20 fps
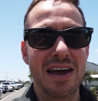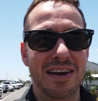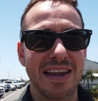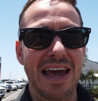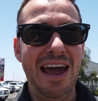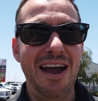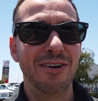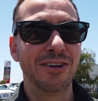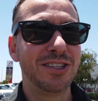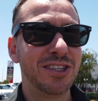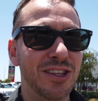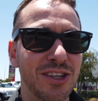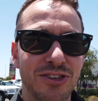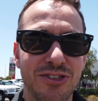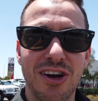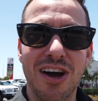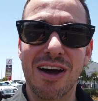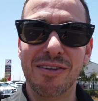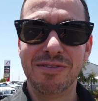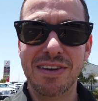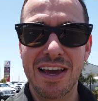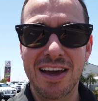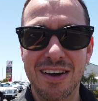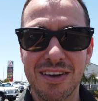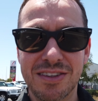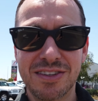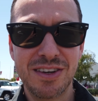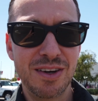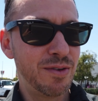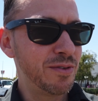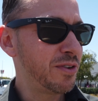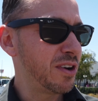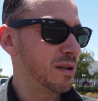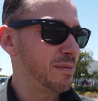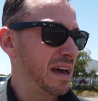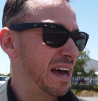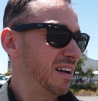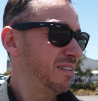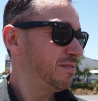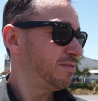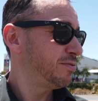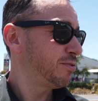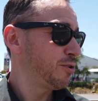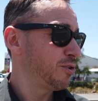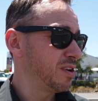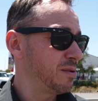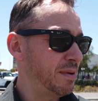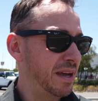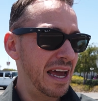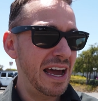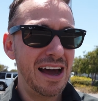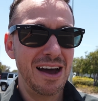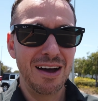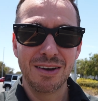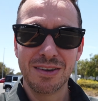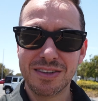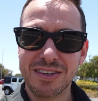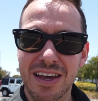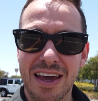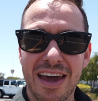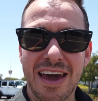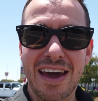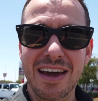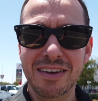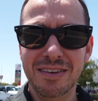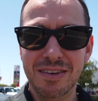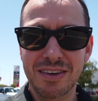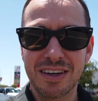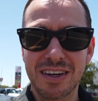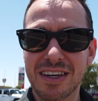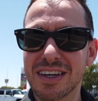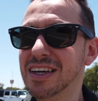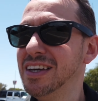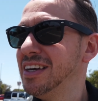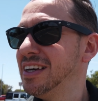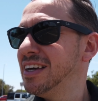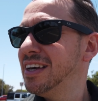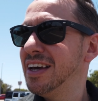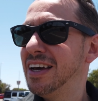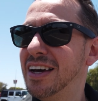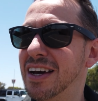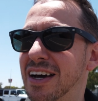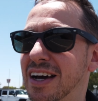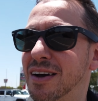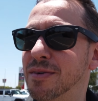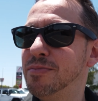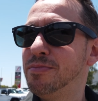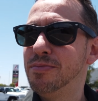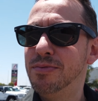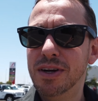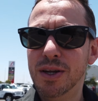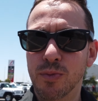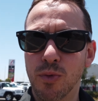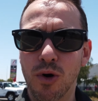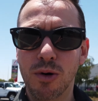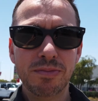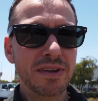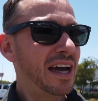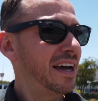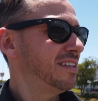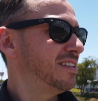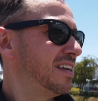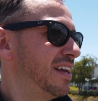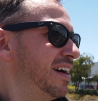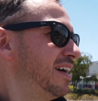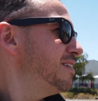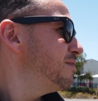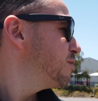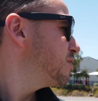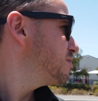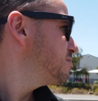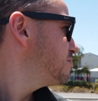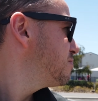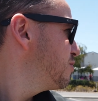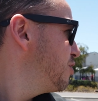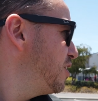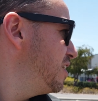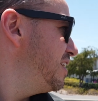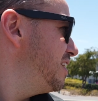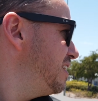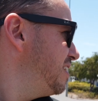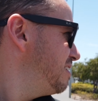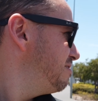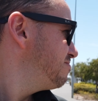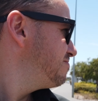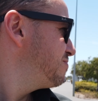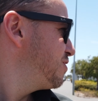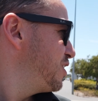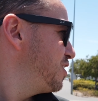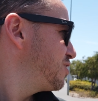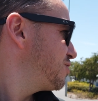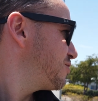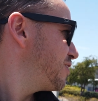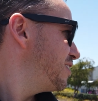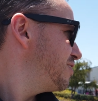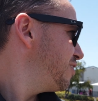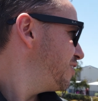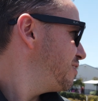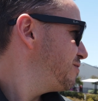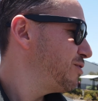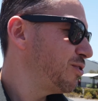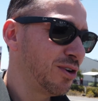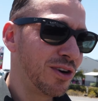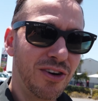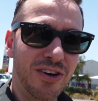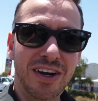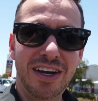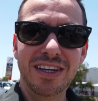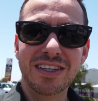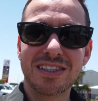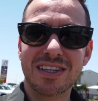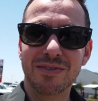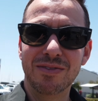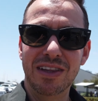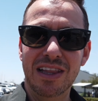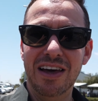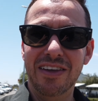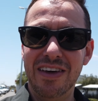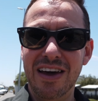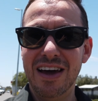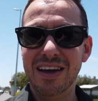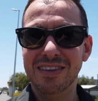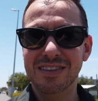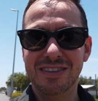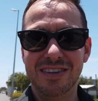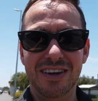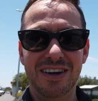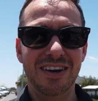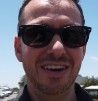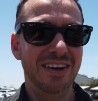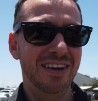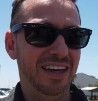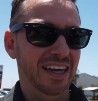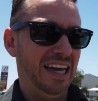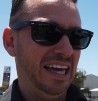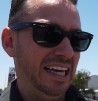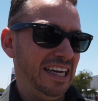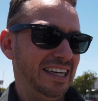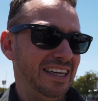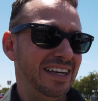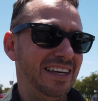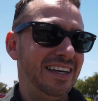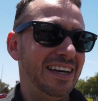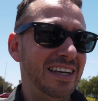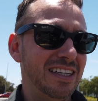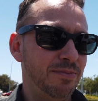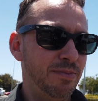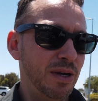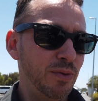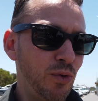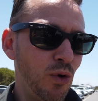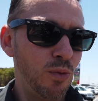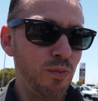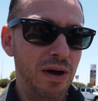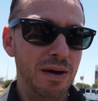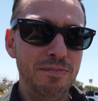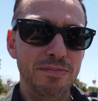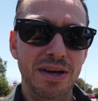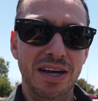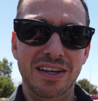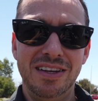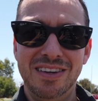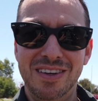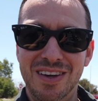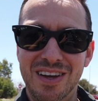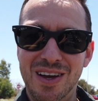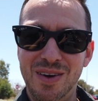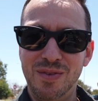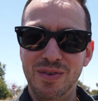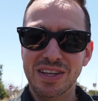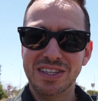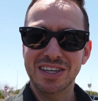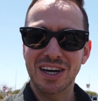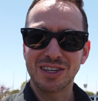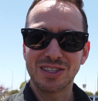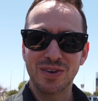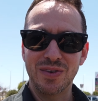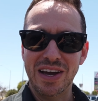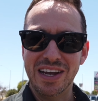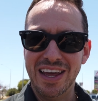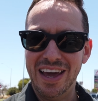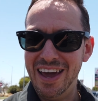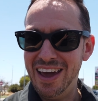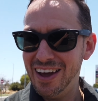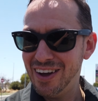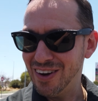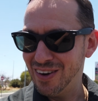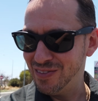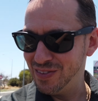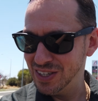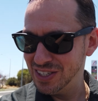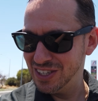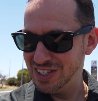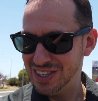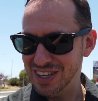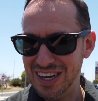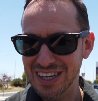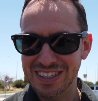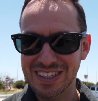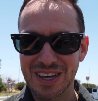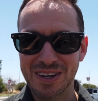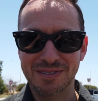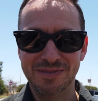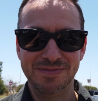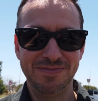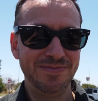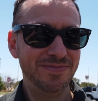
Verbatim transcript: About an hour into the drive now, so we've got about four and a bit hours ahead. Uh, pretty warm day today, what 30, 33, 34 degrees, something like that. So it's a pretty warm one, but uh, we're tucked away in our aircon, which is nice